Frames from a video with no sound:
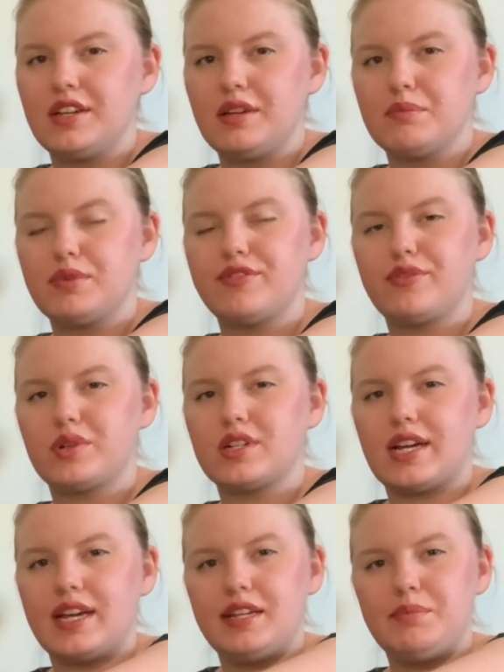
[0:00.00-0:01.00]
before
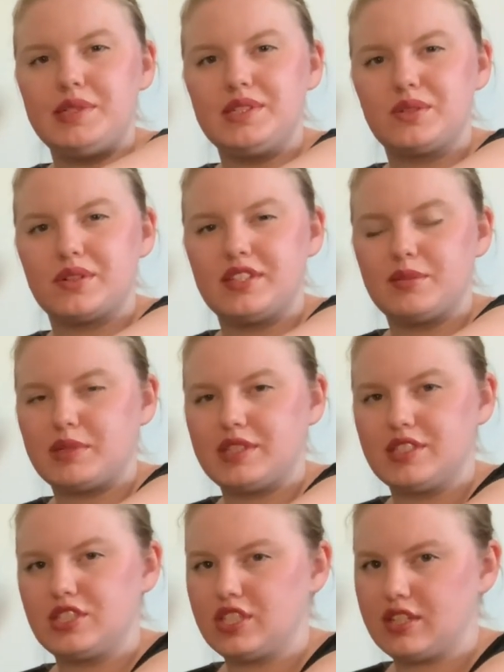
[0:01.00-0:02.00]
I had been storing them on
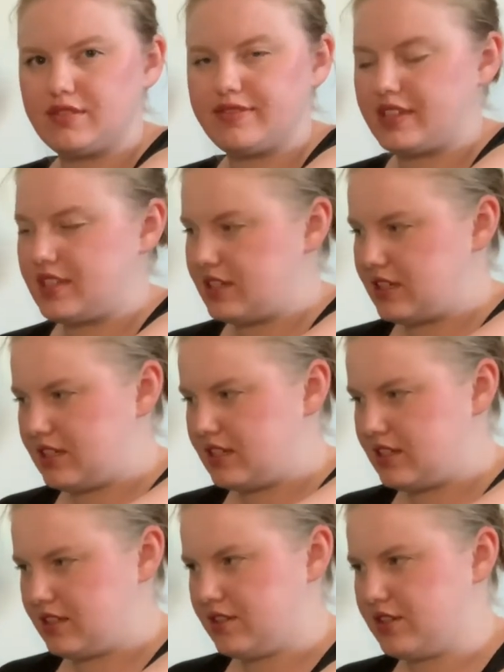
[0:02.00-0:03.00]
this shelf
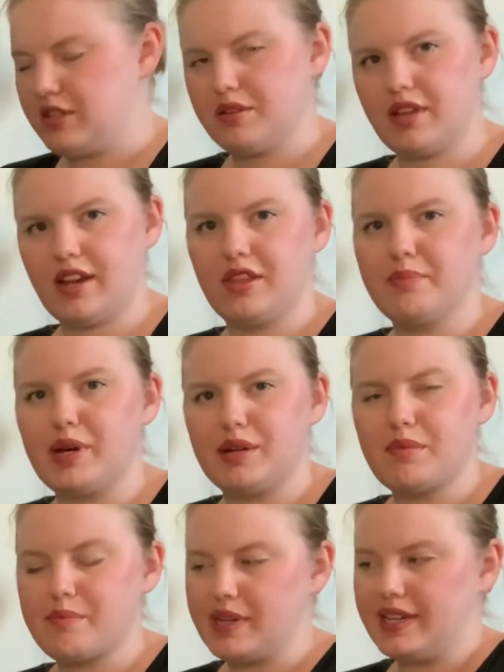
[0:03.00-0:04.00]
uh, on the kind of the bottom
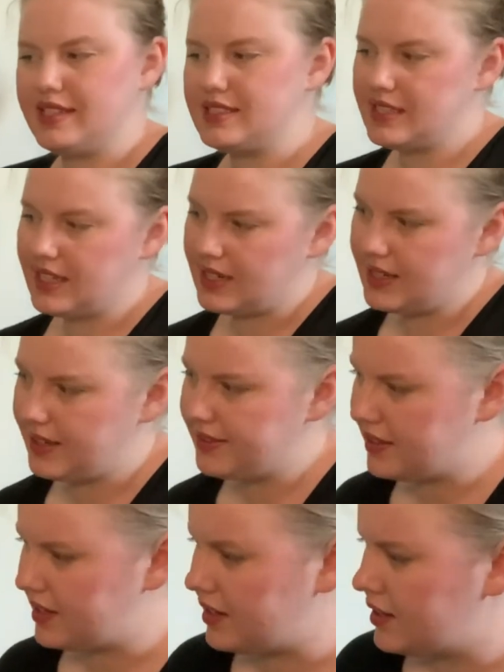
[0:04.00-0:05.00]
of my nightstand and
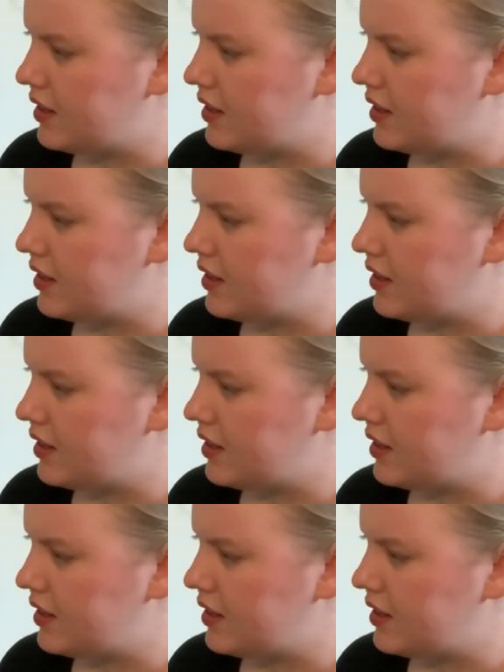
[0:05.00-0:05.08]
then